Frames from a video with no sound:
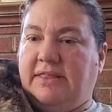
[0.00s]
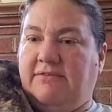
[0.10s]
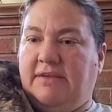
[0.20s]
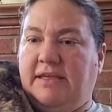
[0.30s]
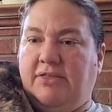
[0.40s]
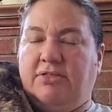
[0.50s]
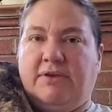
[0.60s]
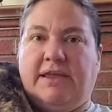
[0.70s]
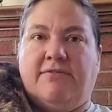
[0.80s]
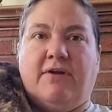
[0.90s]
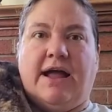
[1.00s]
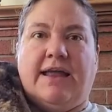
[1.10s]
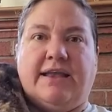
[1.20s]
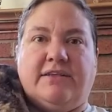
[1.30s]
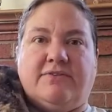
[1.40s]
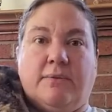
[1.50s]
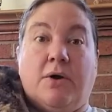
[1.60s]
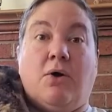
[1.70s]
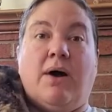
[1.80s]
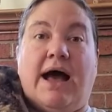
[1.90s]
Living. 3 varieties from
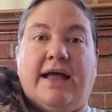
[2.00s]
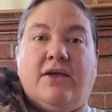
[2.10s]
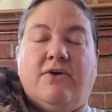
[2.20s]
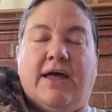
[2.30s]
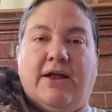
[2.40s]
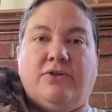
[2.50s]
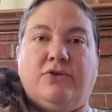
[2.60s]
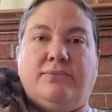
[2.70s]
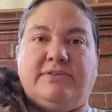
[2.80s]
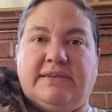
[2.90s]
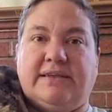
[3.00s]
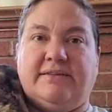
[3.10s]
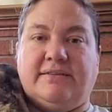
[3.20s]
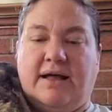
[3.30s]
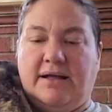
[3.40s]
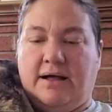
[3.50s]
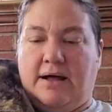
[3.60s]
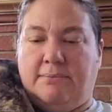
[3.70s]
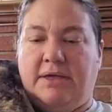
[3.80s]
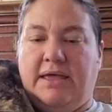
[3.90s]
Ohio,
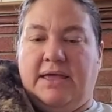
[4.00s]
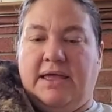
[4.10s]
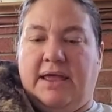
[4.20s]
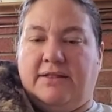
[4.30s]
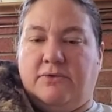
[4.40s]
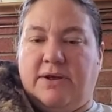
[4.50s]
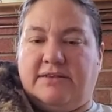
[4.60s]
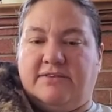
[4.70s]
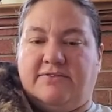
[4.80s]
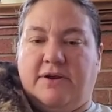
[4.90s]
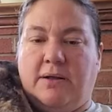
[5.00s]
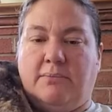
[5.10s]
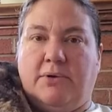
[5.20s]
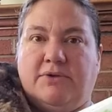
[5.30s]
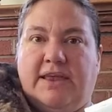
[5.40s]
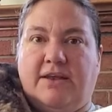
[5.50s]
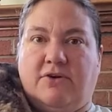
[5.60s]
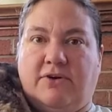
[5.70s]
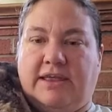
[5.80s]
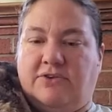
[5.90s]
heirloomseeds.com. and the rest from
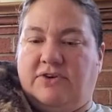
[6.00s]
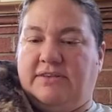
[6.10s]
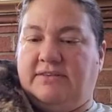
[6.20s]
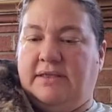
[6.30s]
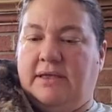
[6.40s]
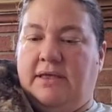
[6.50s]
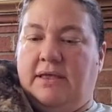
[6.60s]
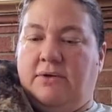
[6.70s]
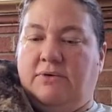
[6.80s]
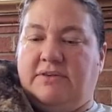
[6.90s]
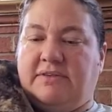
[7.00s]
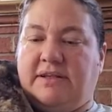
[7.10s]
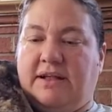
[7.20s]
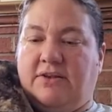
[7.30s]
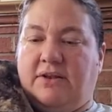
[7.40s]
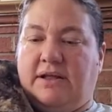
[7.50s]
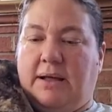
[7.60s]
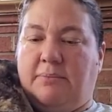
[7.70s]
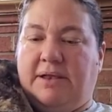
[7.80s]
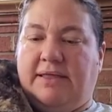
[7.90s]
Botanical Interests, which is a
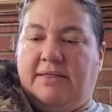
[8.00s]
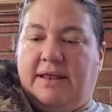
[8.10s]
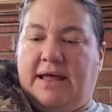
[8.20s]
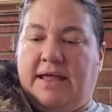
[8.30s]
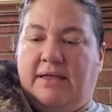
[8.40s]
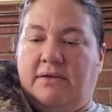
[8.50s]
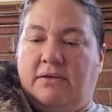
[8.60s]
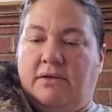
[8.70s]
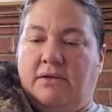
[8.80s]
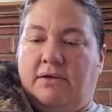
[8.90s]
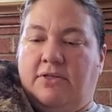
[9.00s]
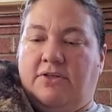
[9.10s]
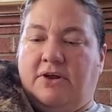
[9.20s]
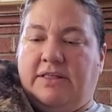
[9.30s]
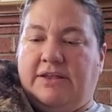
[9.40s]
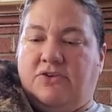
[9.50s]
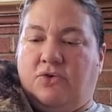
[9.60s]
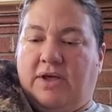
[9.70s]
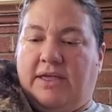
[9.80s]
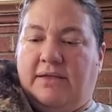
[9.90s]
company that I thoroughly
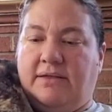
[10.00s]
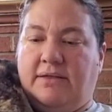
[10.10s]
enjoy